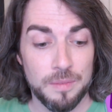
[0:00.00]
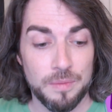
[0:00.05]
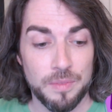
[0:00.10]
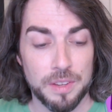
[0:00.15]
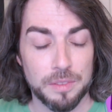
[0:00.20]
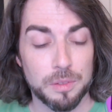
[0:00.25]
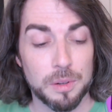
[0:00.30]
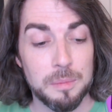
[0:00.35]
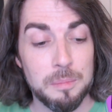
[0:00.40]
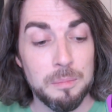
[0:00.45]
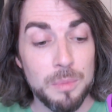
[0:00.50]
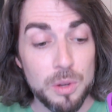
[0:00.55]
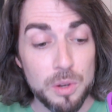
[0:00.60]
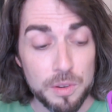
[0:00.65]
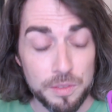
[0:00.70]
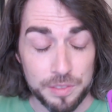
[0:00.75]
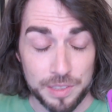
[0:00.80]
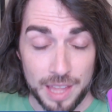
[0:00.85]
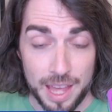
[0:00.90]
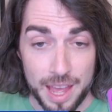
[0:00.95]
They've
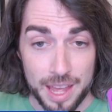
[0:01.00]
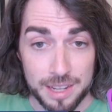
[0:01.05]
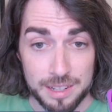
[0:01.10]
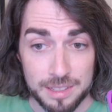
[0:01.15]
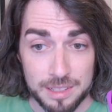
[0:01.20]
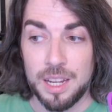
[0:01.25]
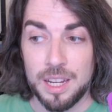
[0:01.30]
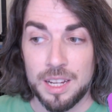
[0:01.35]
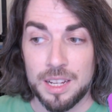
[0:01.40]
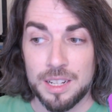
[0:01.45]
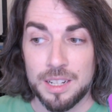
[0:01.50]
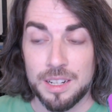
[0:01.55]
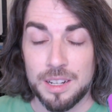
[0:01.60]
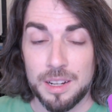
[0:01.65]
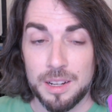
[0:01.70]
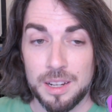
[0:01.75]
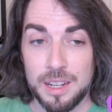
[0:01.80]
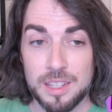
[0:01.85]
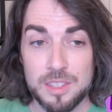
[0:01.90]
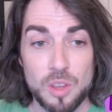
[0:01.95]
removed that,
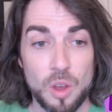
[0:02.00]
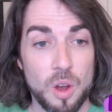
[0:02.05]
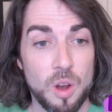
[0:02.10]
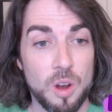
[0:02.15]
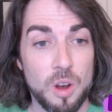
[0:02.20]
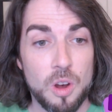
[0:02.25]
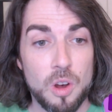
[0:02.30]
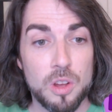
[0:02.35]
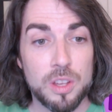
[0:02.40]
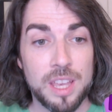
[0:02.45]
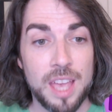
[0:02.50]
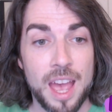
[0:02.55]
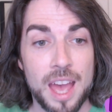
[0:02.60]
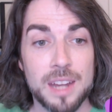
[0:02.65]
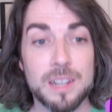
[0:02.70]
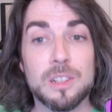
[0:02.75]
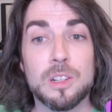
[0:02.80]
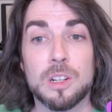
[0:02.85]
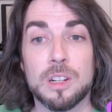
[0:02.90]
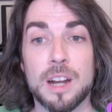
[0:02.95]
and it's all
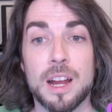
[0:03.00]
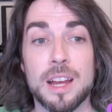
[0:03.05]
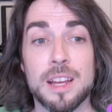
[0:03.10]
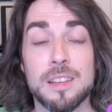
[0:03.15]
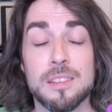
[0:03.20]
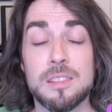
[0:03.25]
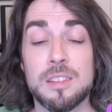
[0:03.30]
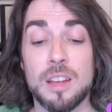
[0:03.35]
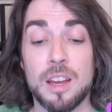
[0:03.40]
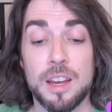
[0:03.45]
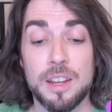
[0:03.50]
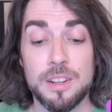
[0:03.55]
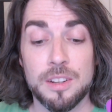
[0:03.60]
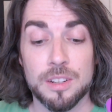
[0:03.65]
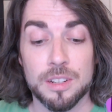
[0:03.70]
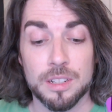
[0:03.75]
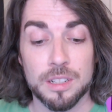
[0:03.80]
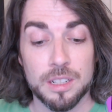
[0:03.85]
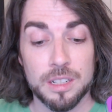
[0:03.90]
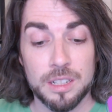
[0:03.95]
categorized
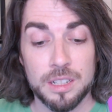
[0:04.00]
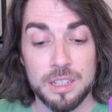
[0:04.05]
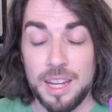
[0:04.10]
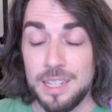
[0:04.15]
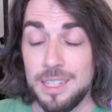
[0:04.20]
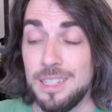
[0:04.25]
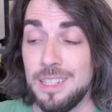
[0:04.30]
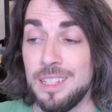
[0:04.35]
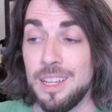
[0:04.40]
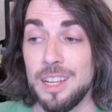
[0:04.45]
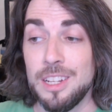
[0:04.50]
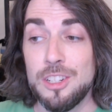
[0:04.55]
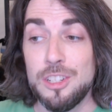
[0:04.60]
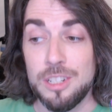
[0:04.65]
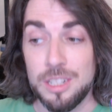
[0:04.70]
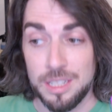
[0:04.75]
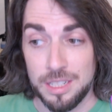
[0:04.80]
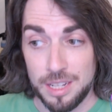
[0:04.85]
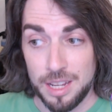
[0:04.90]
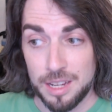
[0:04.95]
under
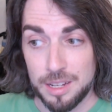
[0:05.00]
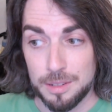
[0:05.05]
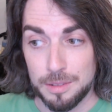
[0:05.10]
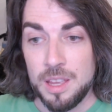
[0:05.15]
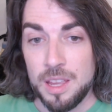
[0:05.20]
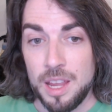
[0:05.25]
ADHD now.